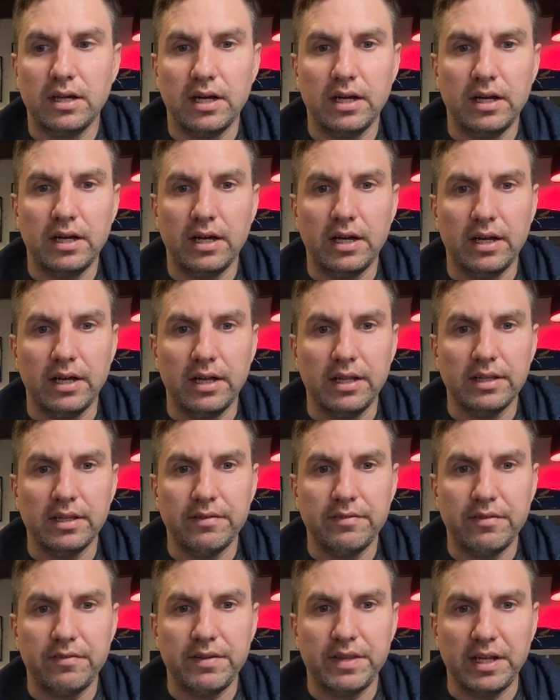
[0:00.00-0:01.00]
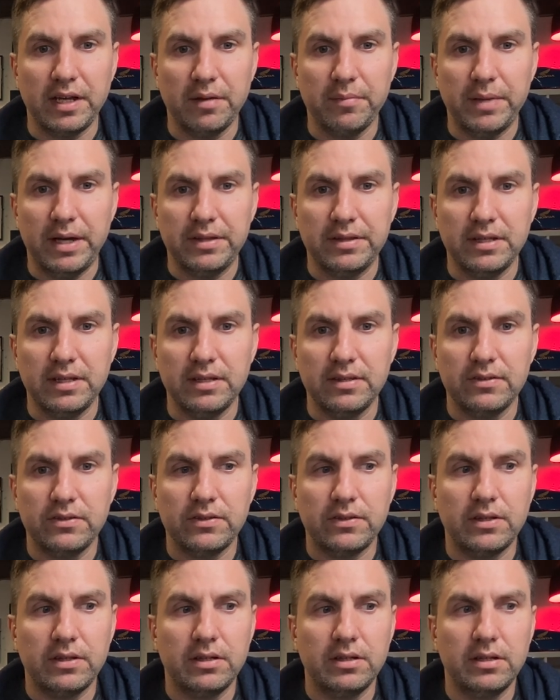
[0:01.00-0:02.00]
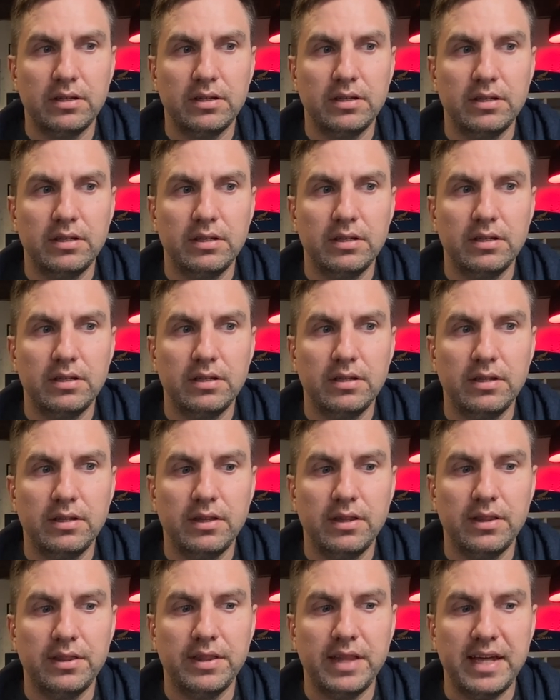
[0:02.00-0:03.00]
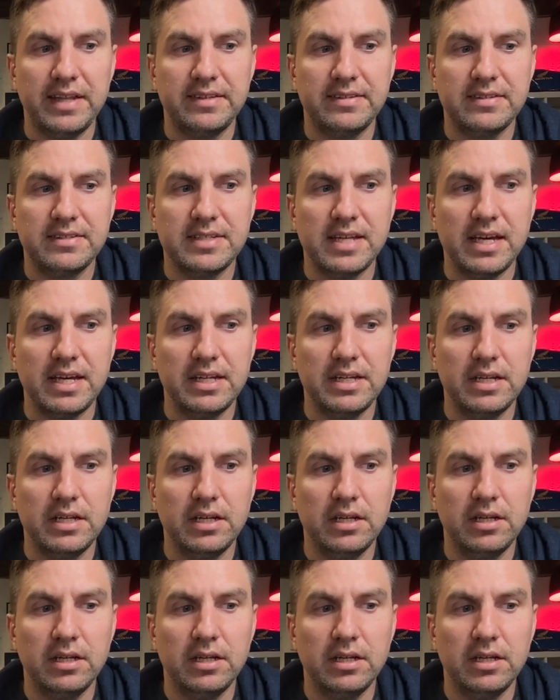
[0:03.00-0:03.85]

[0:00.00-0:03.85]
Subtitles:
I love everything about these. That said,